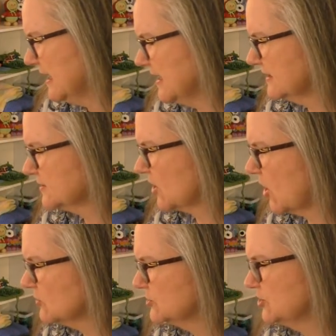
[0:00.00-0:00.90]
It is
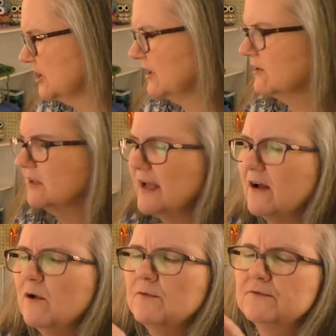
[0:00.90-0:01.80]
called Jingle
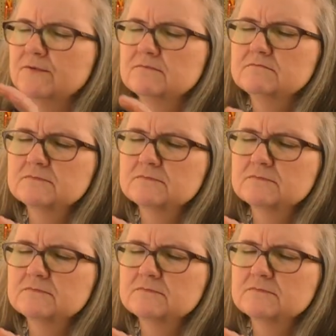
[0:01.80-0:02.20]
Elf,